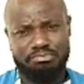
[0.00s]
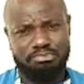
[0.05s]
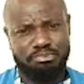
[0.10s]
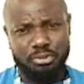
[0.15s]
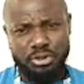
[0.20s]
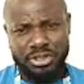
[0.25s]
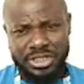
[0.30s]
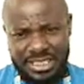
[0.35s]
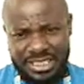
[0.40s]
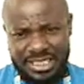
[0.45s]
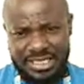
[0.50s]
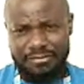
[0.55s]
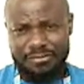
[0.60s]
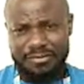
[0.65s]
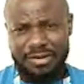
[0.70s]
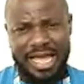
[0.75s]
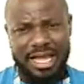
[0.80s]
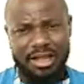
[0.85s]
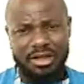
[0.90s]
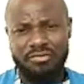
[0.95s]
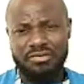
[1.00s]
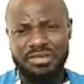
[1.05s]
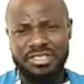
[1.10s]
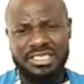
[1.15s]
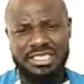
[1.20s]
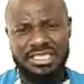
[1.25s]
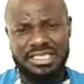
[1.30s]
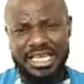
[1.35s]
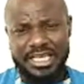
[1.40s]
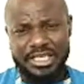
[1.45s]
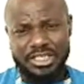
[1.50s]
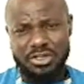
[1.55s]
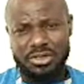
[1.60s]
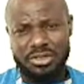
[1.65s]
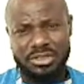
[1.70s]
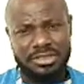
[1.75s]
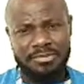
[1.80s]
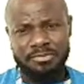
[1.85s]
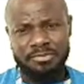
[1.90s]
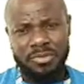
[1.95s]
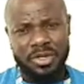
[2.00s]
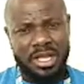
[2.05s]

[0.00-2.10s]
putting the flag of this nation